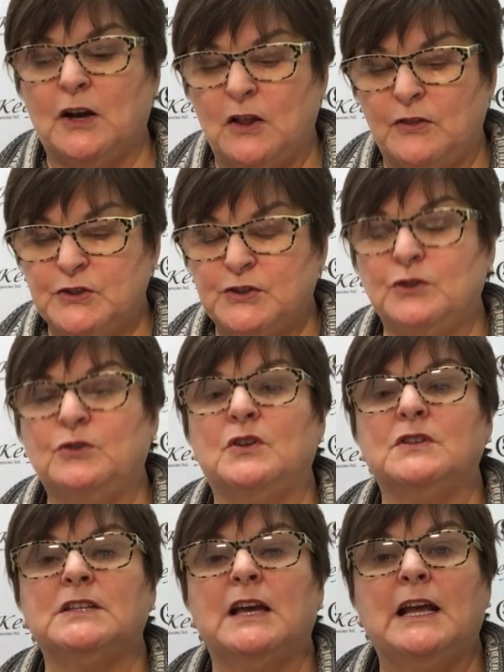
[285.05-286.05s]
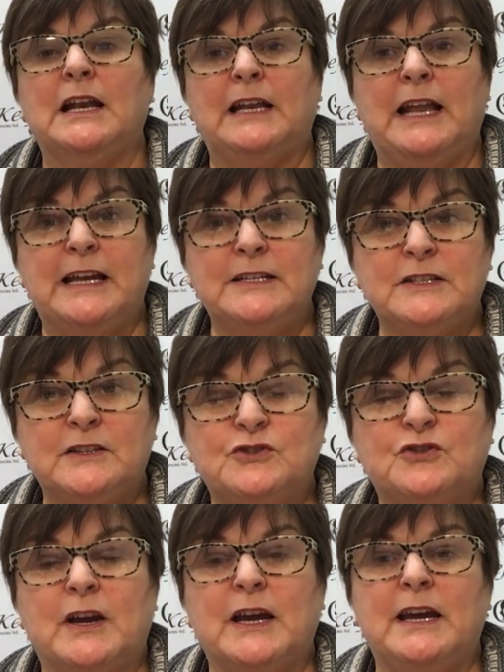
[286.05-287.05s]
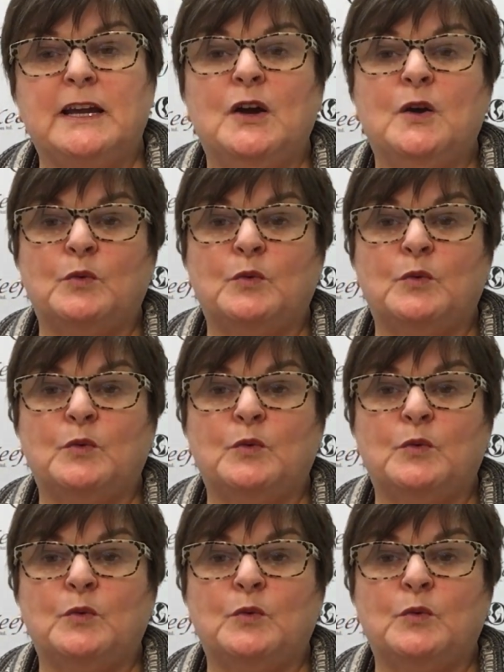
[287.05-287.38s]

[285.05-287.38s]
All the tools lay into the tray.